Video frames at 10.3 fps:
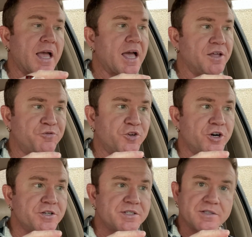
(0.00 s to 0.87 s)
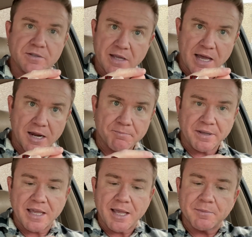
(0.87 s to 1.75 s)
And the first Adam
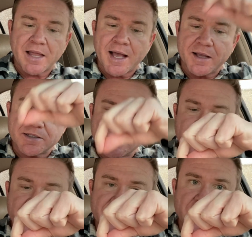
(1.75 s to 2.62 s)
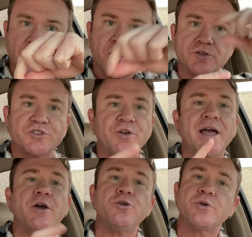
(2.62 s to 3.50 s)
became last, the soul. So
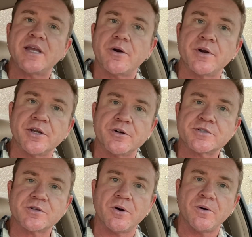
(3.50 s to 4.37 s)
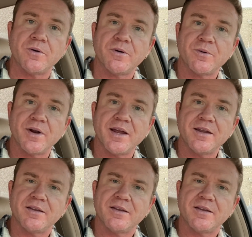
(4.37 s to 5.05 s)
now you carry your soul, right?